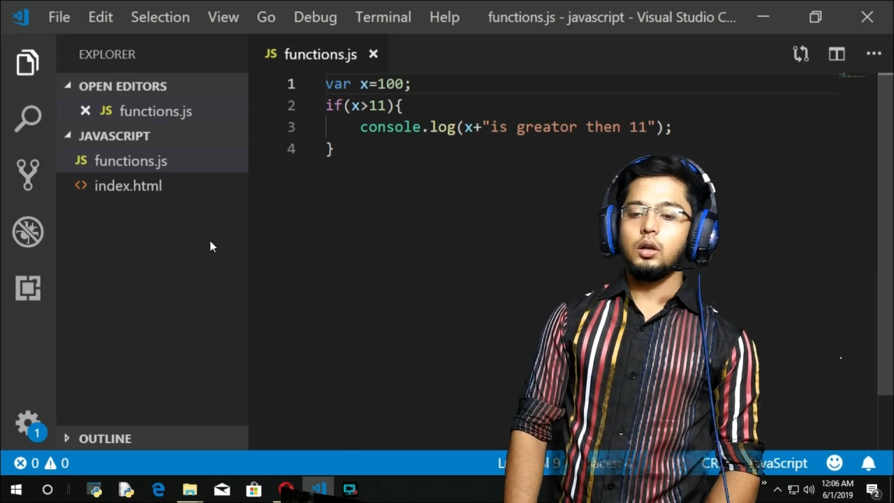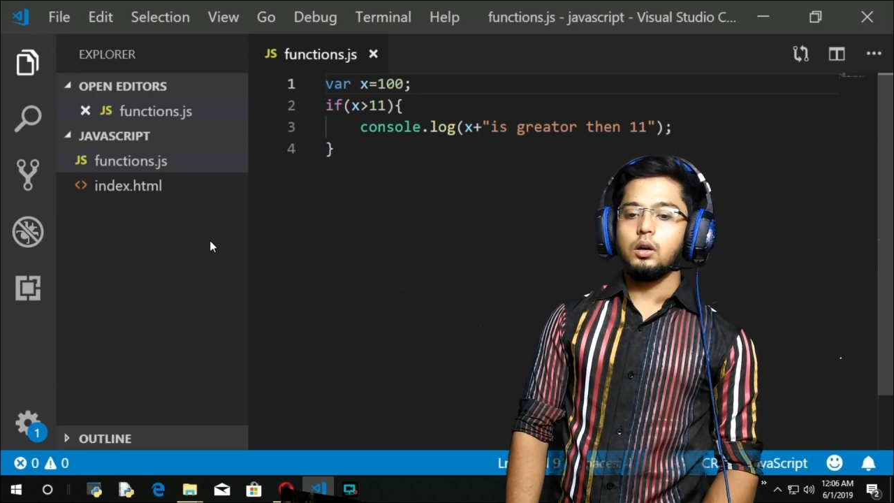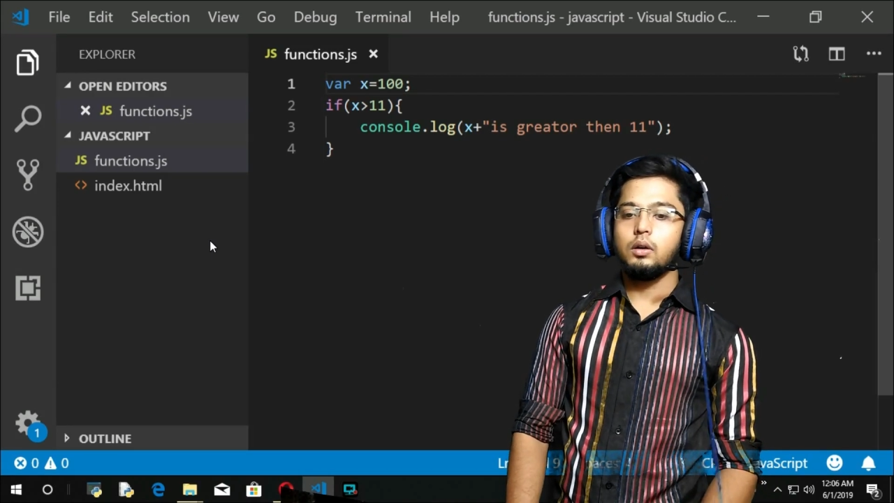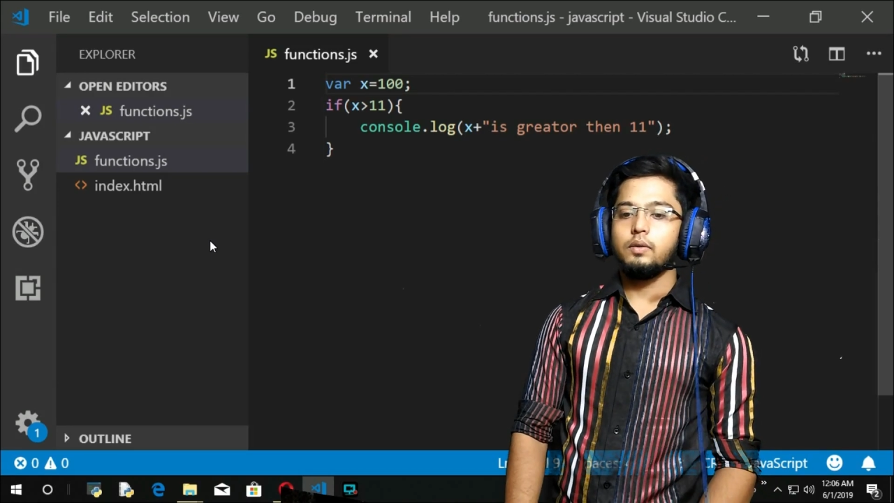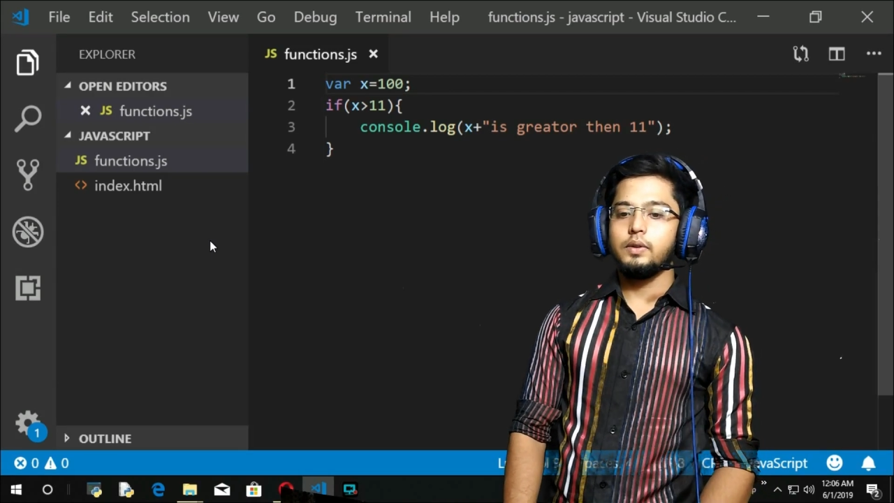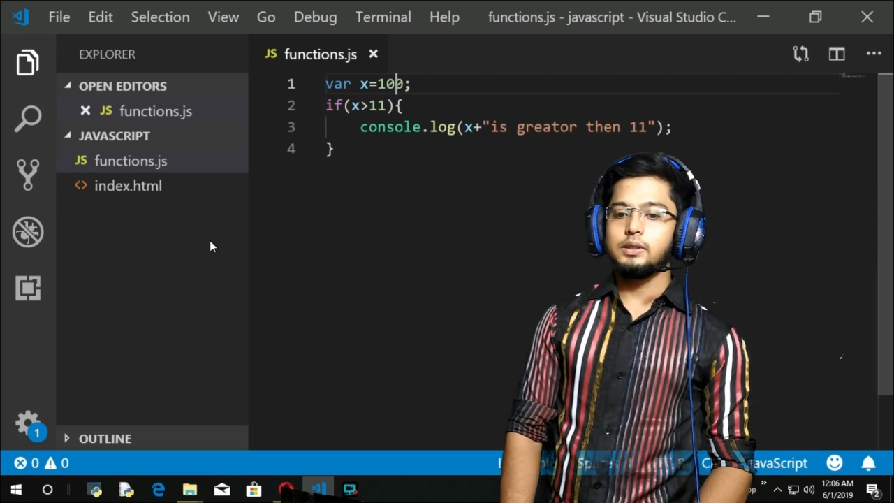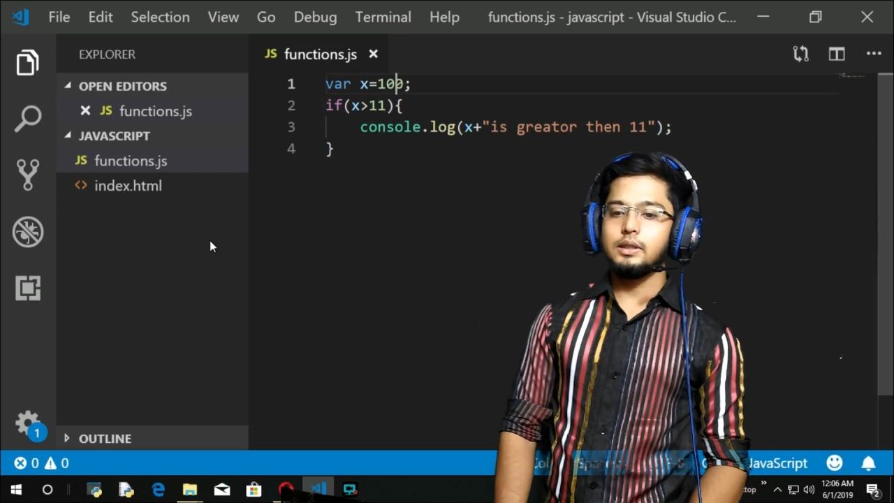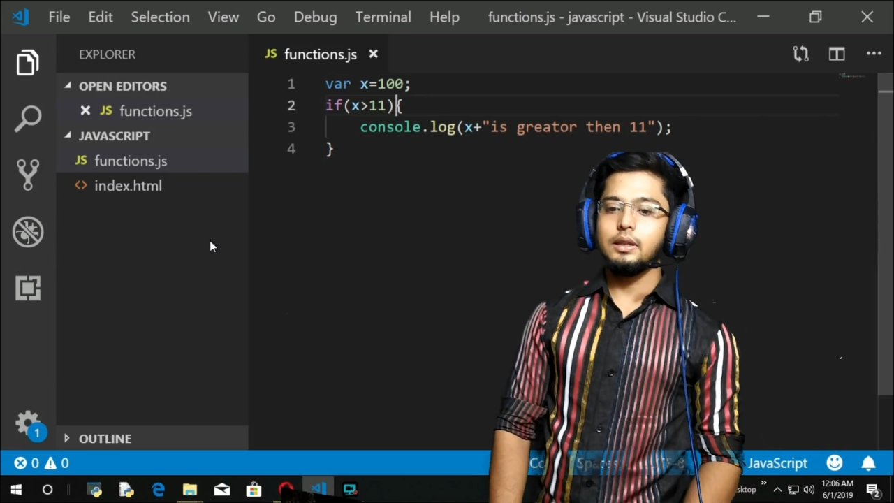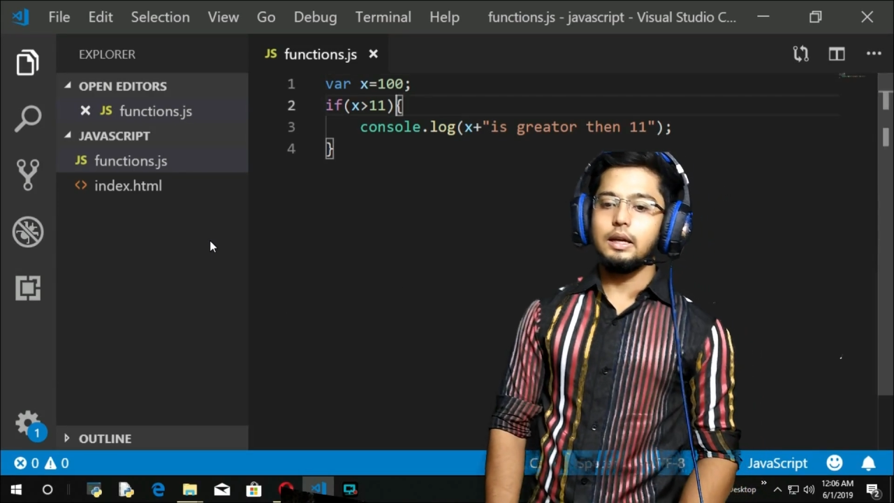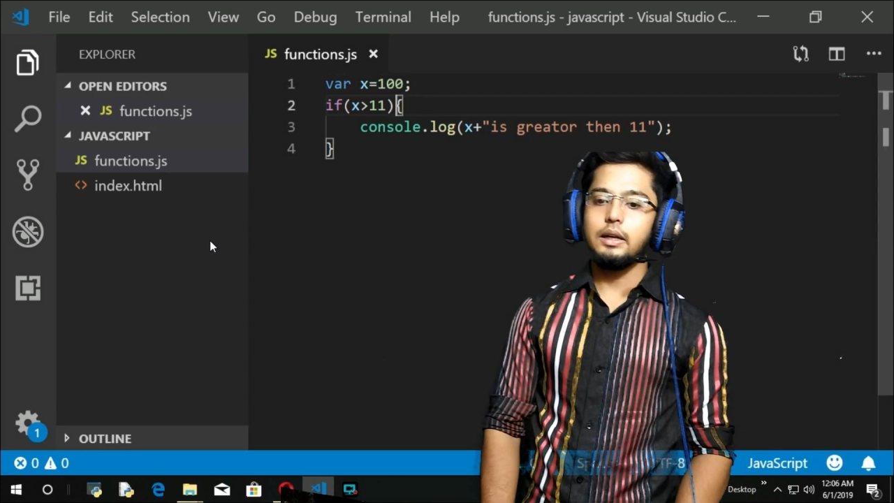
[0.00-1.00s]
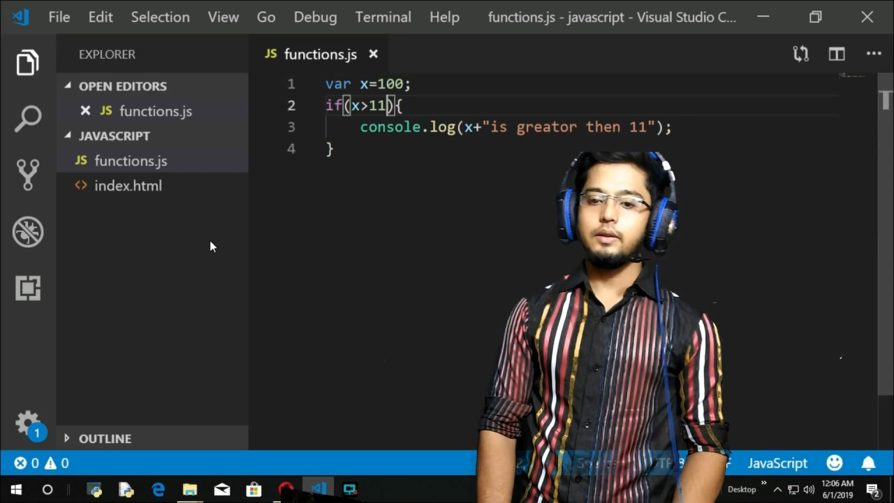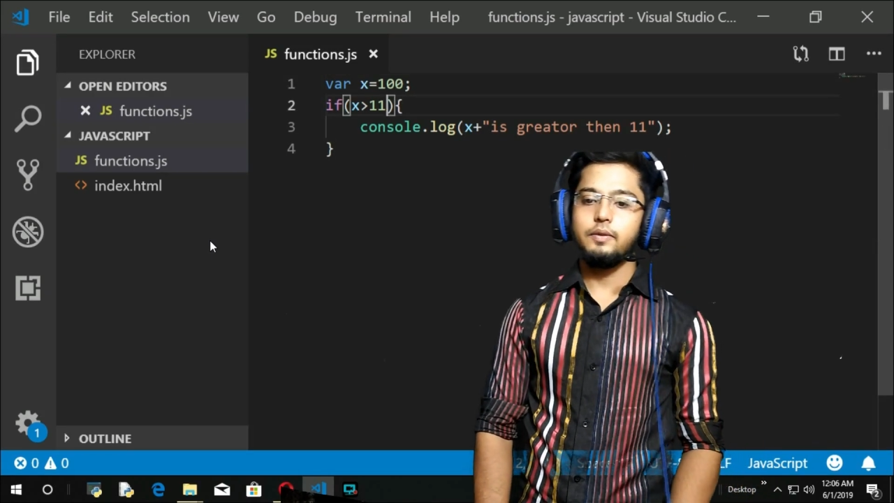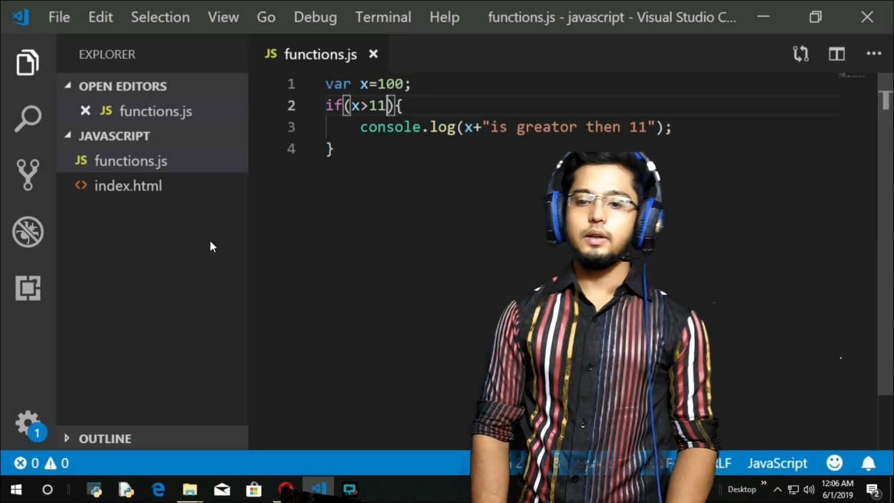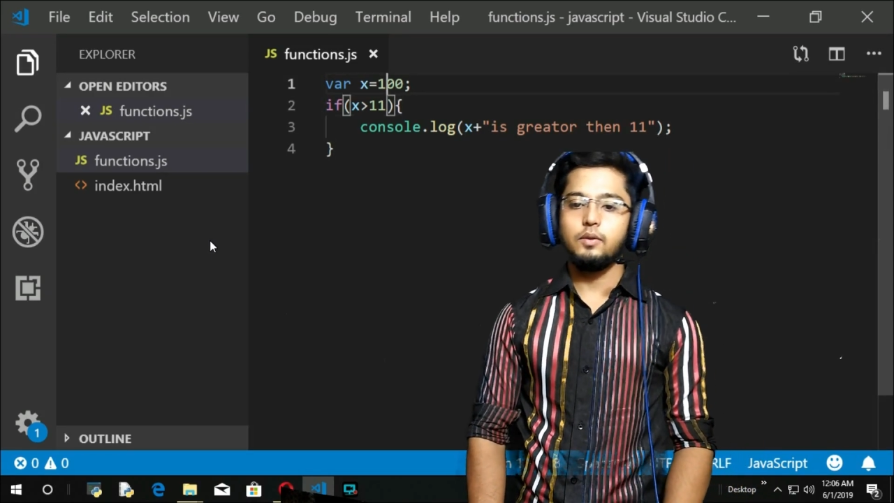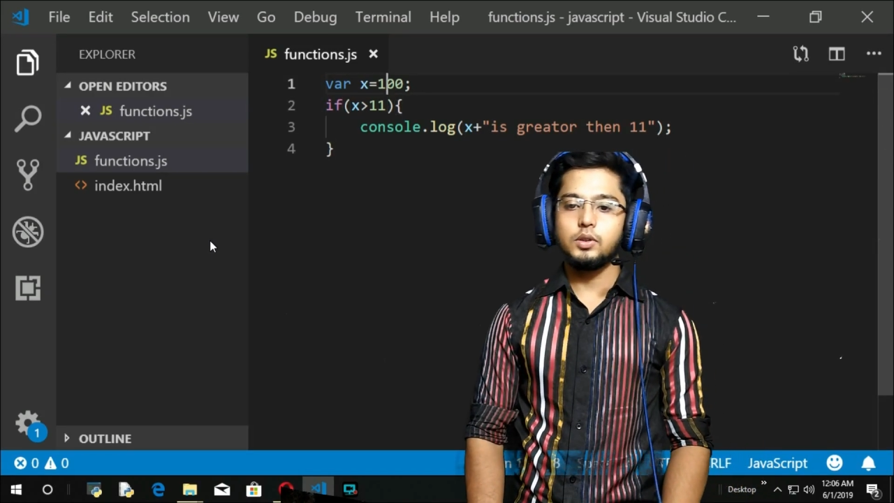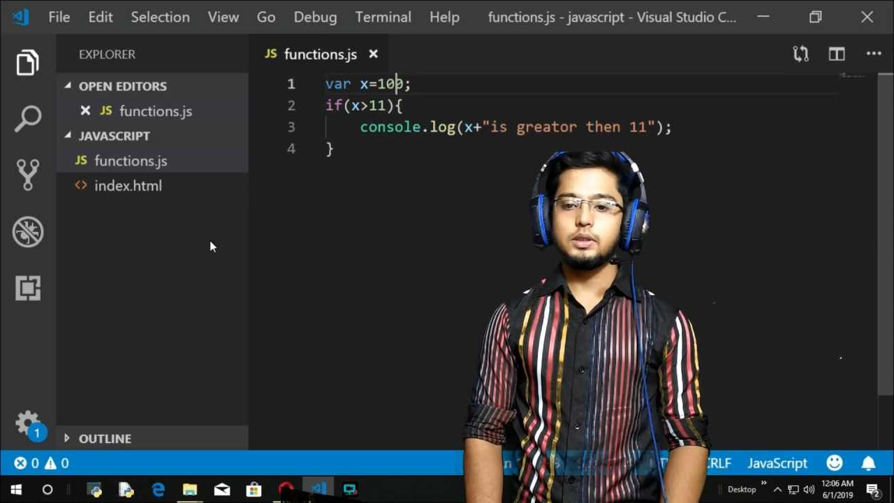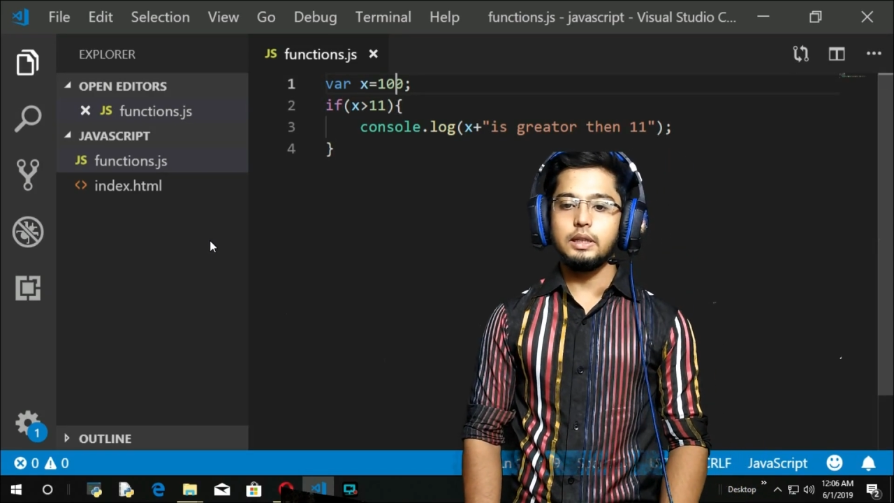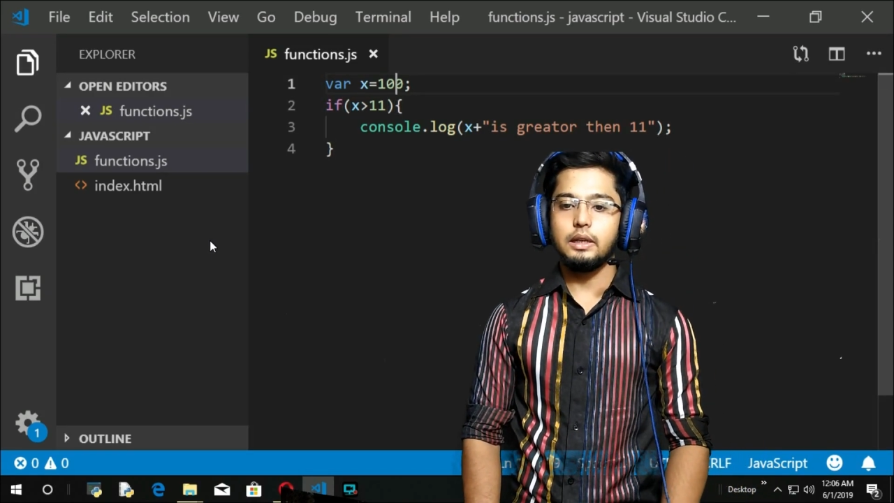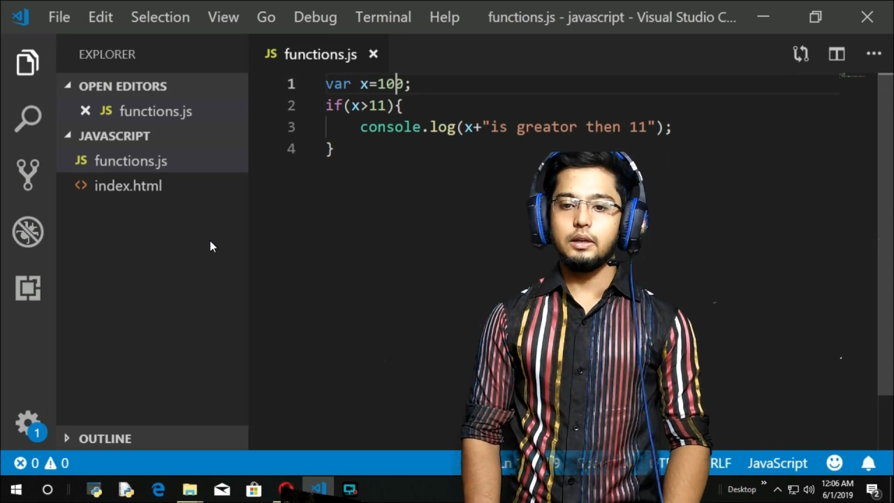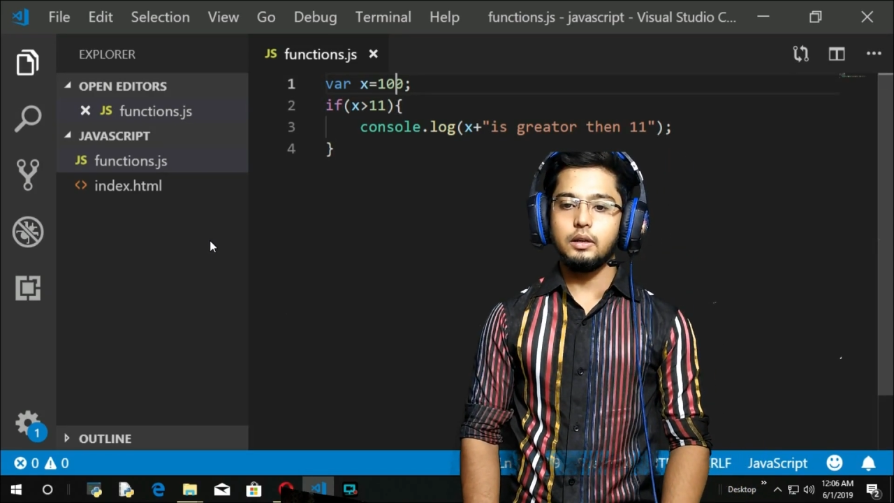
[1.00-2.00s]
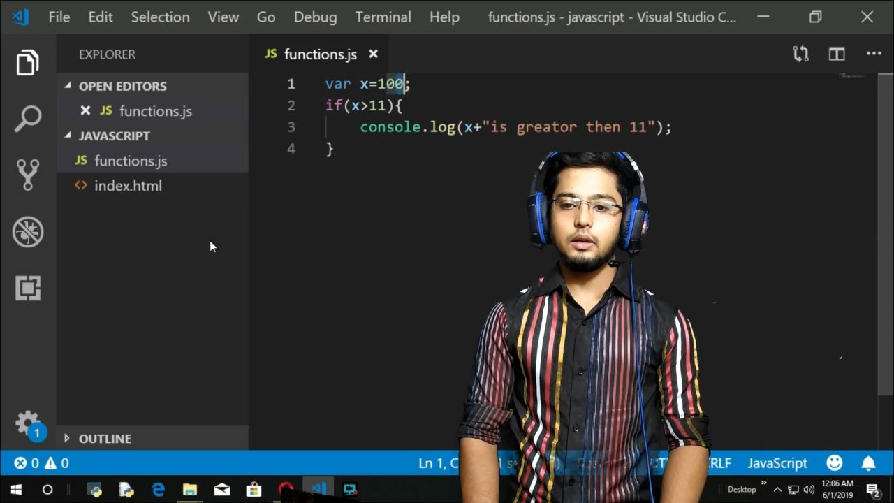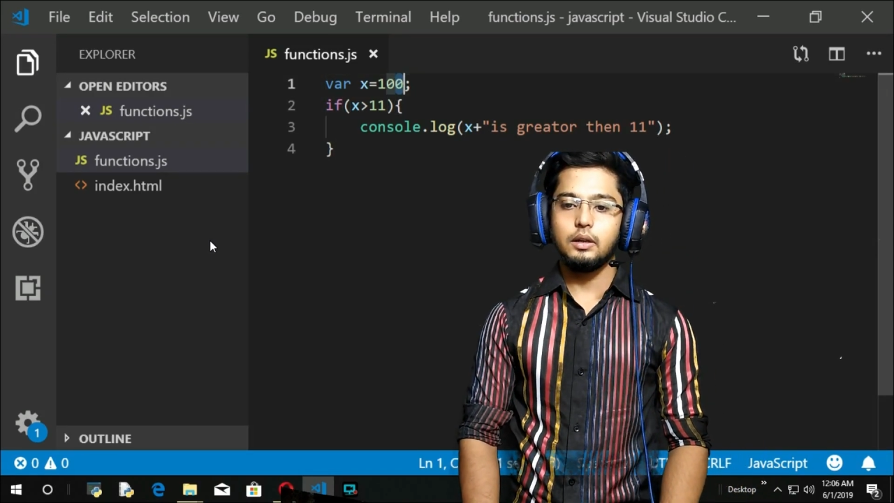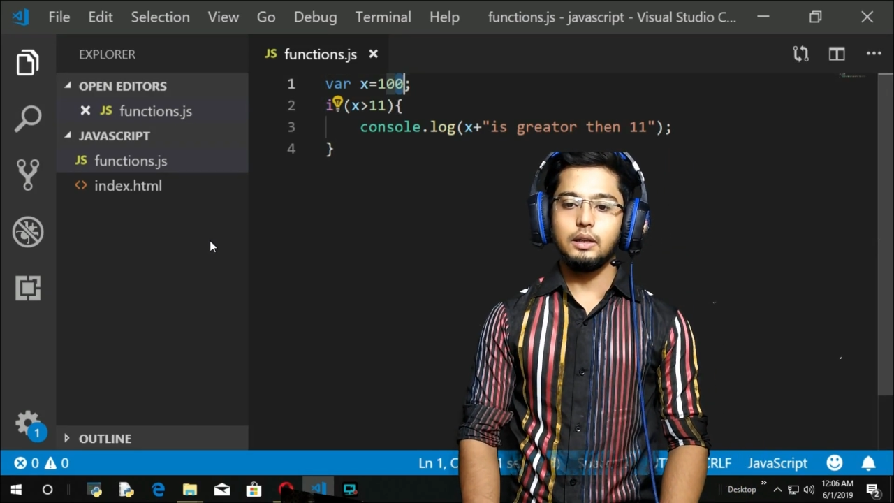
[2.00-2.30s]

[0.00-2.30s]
Now we see that if it was 10,